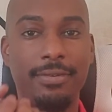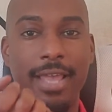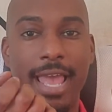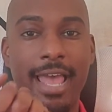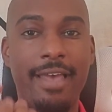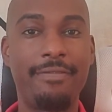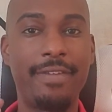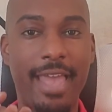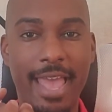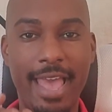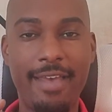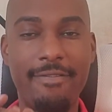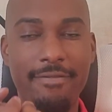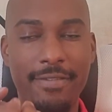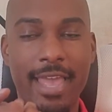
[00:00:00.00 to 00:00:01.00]
Have
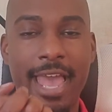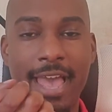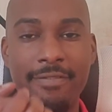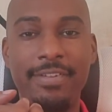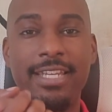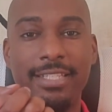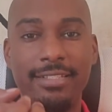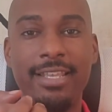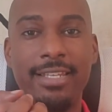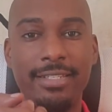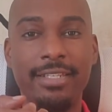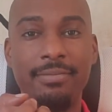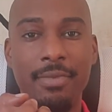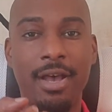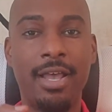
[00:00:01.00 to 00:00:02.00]
an
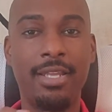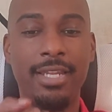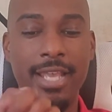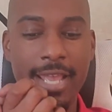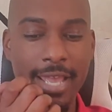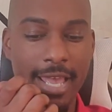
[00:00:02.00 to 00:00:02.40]
intent in mind